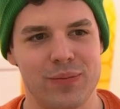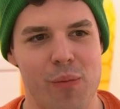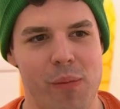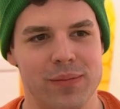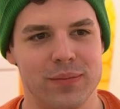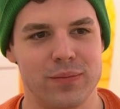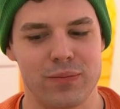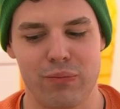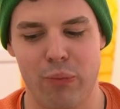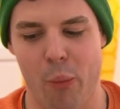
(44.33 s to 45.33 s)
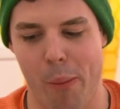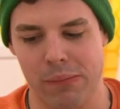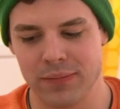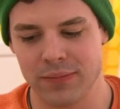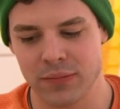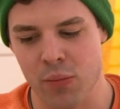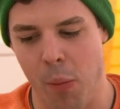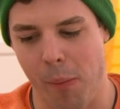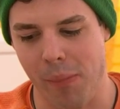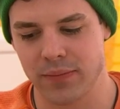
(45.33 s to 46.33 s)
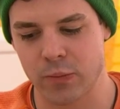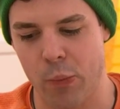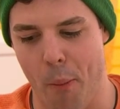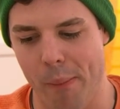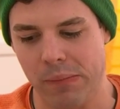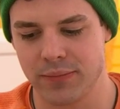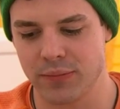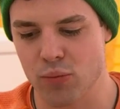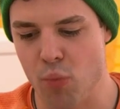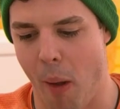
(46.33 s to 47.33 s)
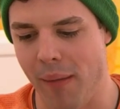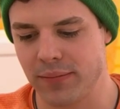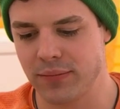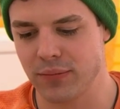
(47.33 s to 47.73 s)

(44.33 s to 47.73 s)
It's like either you love me or Watch her choose someone else.